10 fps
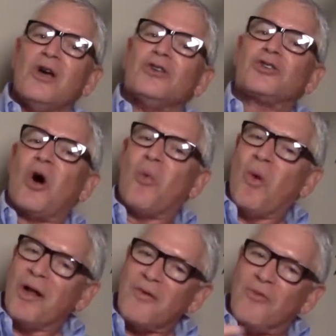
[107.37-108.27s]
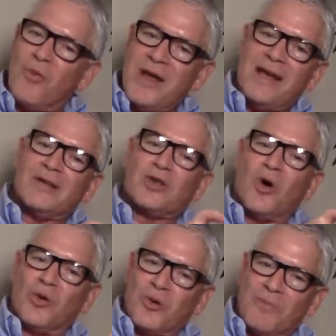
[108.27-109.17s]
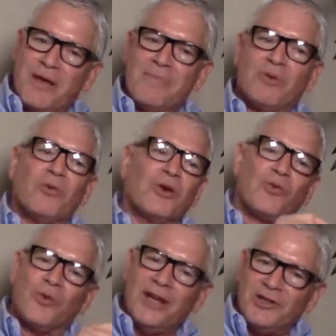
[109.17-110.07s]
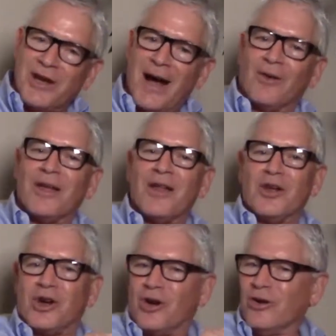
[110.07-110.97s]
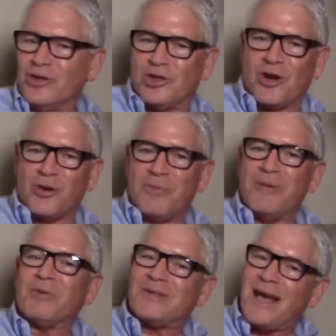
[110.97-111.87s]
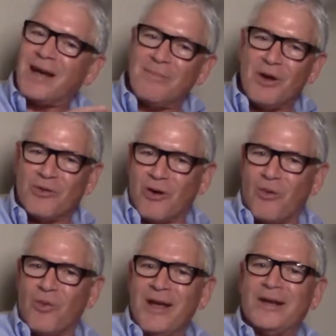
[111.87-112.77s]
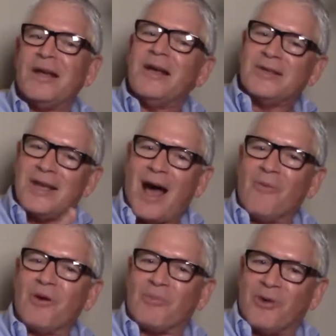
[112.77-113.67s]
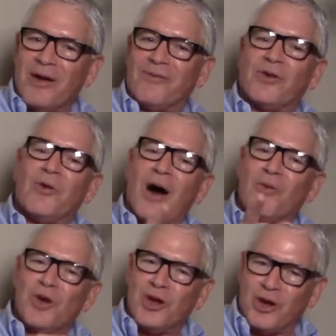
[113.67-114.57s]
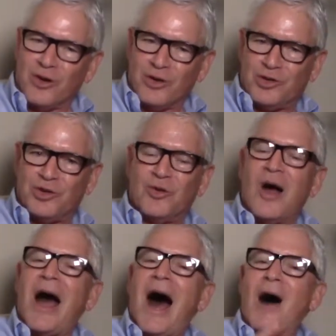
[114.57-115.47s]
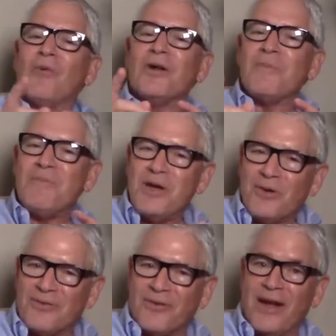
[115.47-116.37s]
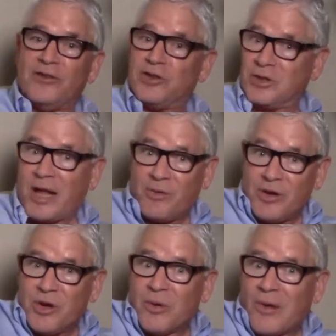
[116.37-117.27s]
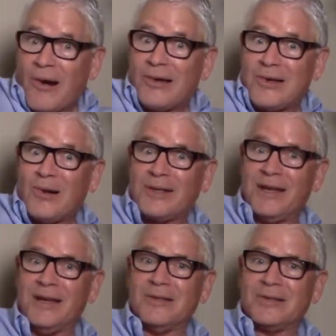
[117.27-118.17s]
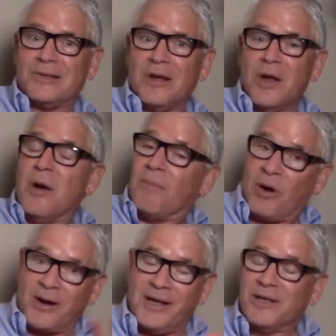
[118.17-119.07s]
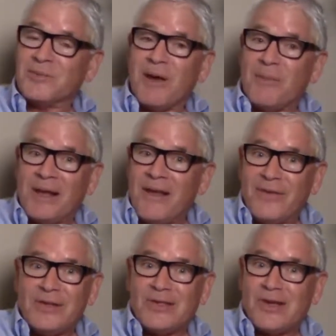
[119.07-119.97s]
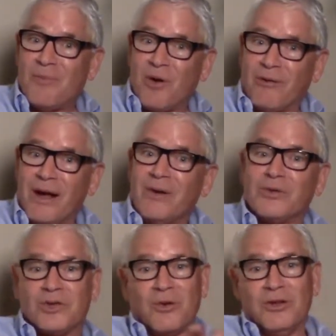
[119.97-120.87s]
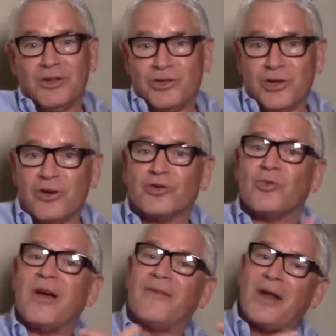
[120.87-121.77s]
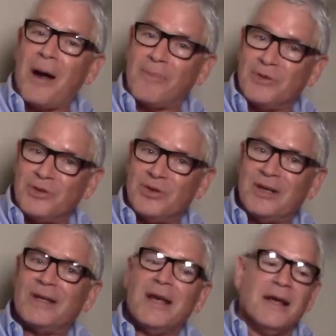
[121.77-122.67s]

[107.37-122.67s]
So what if we as older people would reach out and encourage younger people, take them under our wing, say, I want to pray for you, I want to encourage you, I want to be your friend, just like we do with our adult kids. But our kids may be living somewhere else, so in the church we have an opportunity to